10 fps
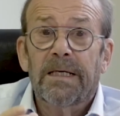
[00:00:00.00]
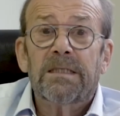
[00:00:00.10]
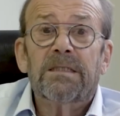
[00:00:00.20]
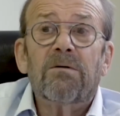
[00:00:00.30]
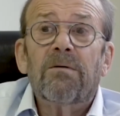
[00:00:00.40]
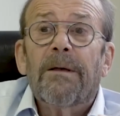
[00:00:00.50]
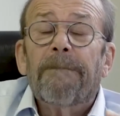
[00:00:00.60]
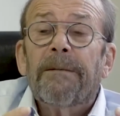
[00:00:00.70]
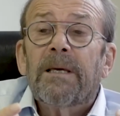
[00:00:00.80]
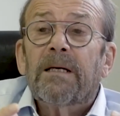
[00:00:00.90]
So
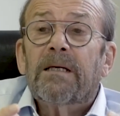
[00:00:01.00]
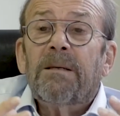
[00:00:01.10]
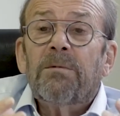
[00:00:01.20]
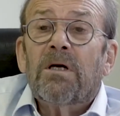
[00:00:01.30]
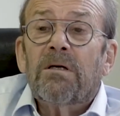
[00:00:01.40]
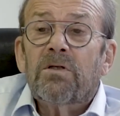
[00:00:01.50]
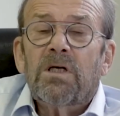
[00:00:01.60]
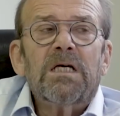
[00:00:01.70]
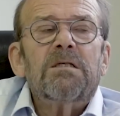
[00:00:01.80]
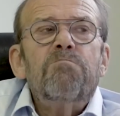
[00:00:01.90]
criminology
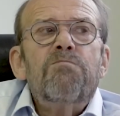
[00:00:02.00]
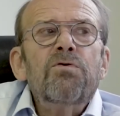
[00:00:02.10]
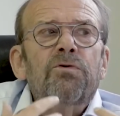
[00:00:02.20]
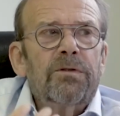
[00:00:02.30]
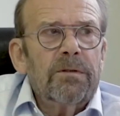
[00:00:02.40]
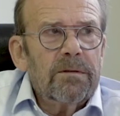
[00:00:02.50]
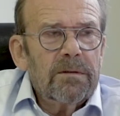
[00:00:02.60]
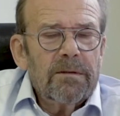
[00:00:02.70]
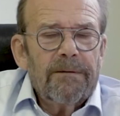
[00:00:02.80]
has boosted.